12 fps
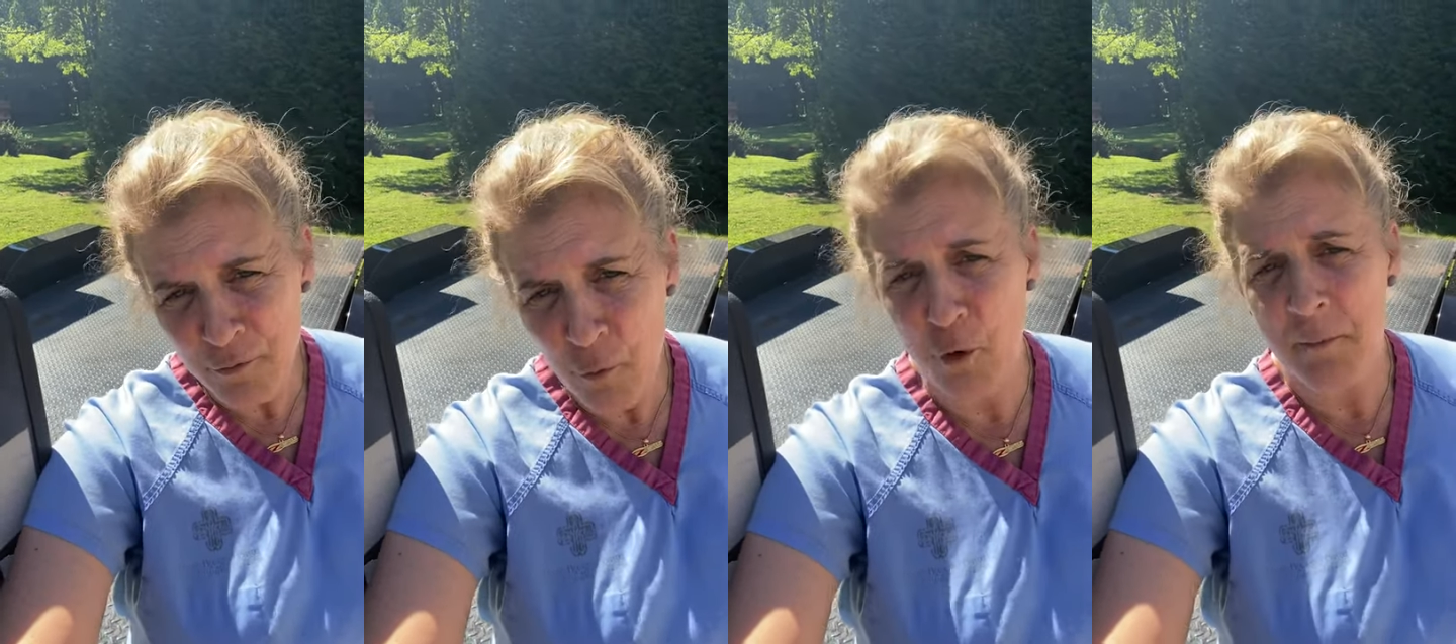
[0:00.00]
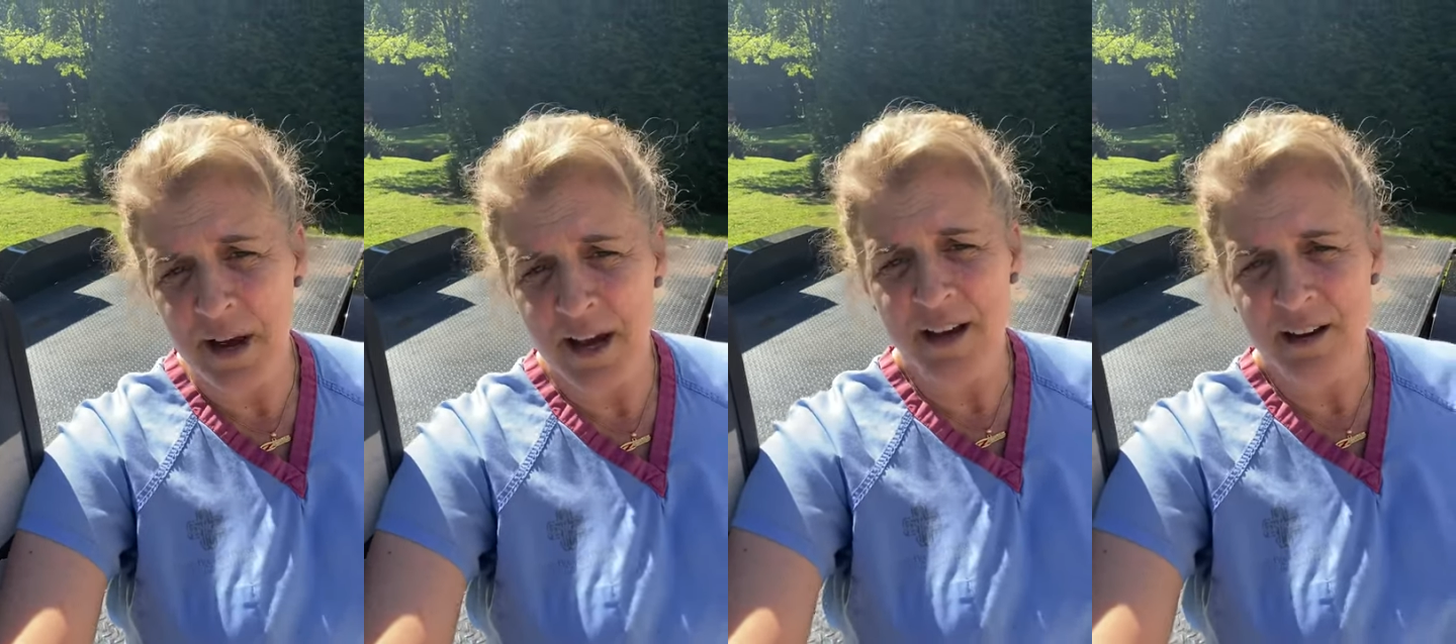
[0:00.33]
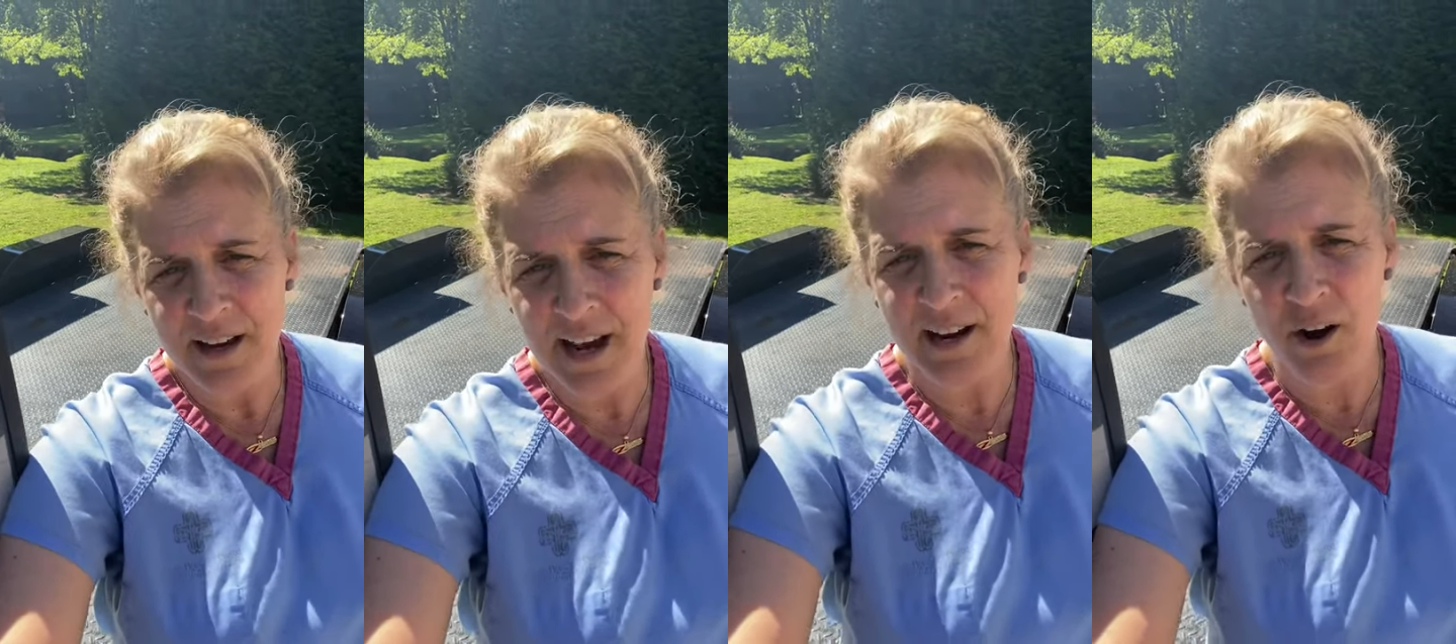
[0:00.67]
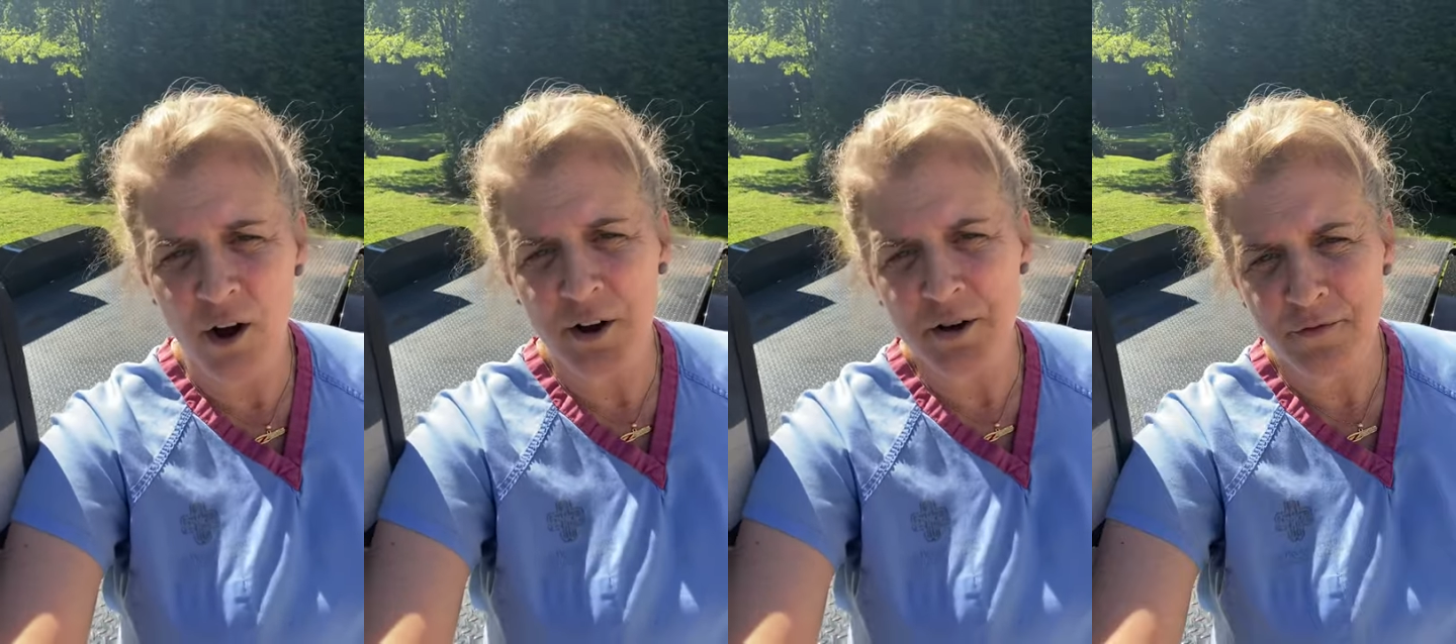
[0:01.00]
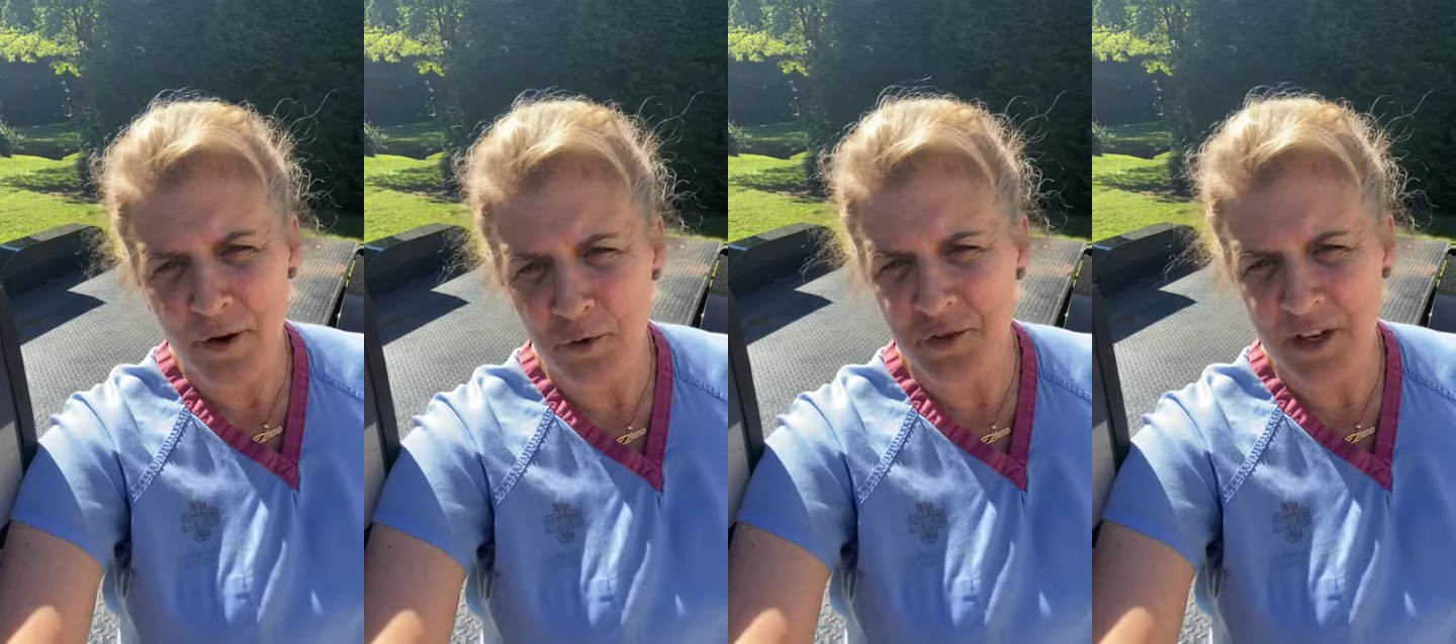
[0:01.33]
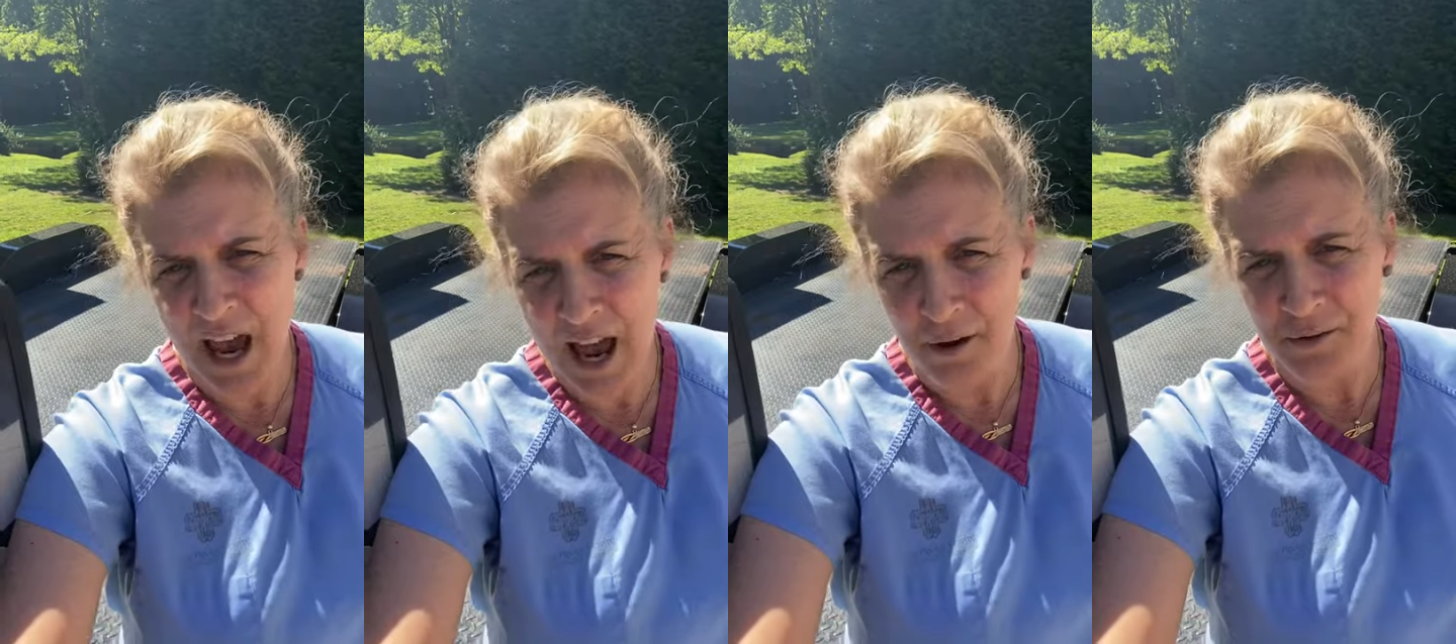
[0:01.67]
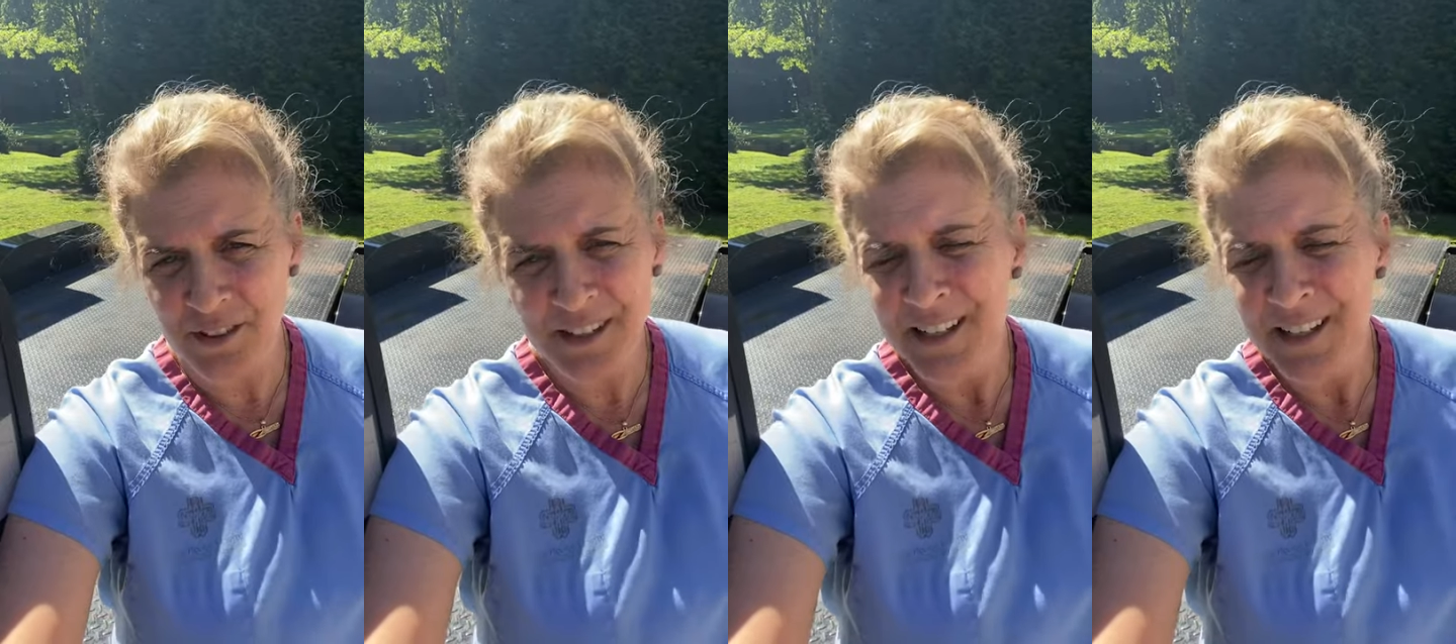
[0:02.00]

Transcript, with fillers: for me. And all your votes count.